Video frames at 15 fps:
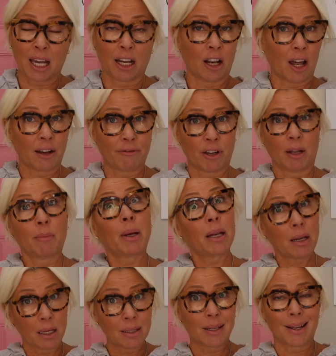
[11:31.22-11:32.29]
and a lot of fun,
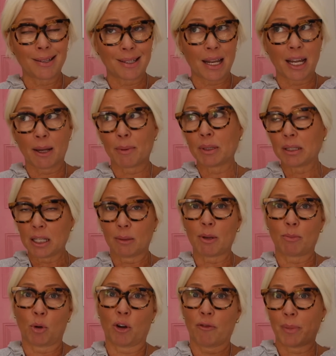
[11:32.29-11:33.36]
but it does take up a little
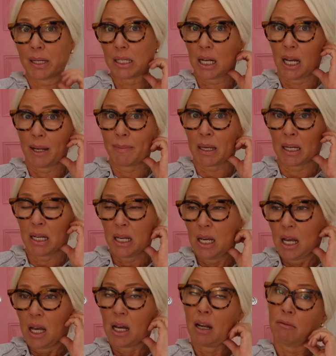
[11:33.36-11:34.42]
bit more of my time than
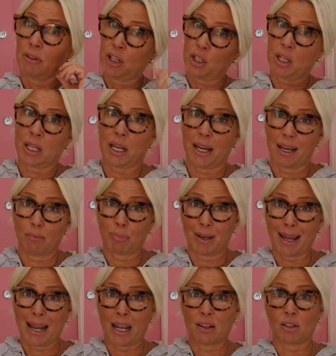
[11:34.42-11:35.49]
originally I had
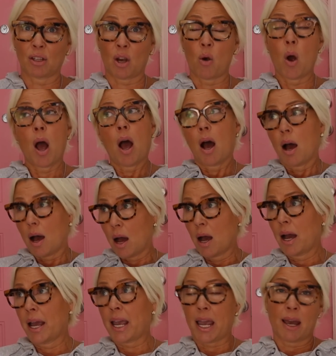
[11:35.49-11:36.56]
planned. So
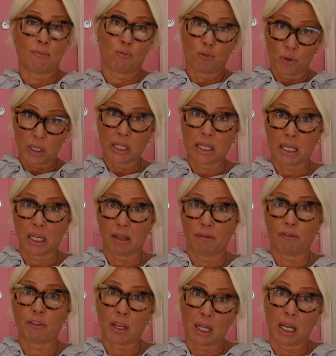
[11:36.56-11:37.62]
I am really
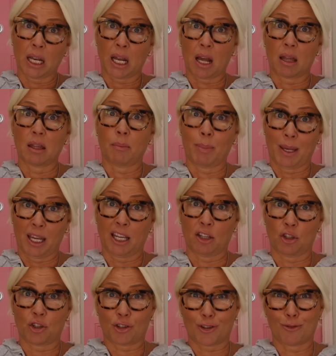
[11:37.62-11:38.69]
feeling the
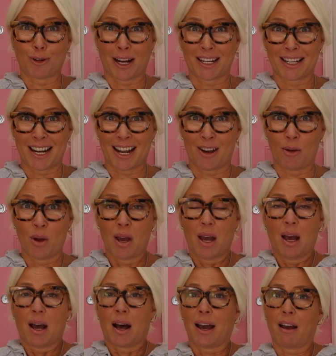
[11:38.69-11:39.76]
pinch right now.
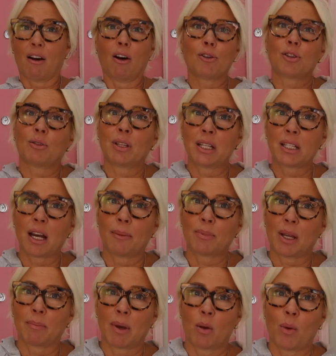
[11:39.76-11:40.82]
I also need to
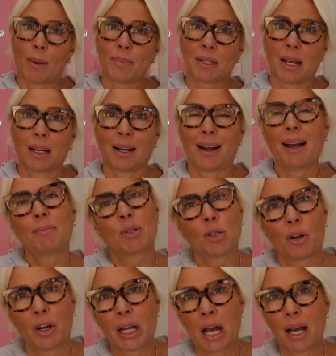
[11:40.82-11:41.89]
update my website. I'm
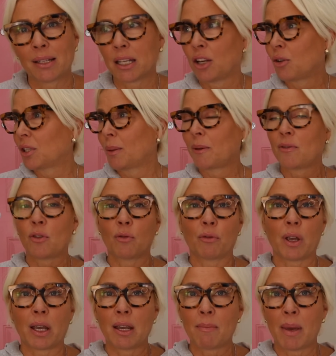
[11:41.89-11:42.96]
sorry guys, I know some of you
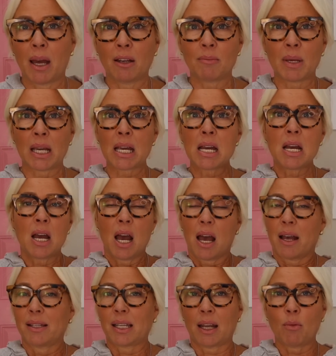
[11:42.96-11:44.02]
have emailed me
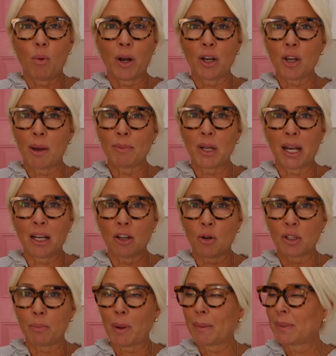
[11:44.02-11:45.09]
and said, when are you updating your
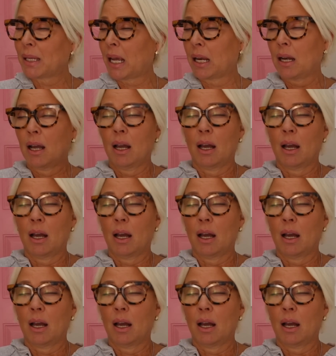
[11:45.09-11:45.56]
website?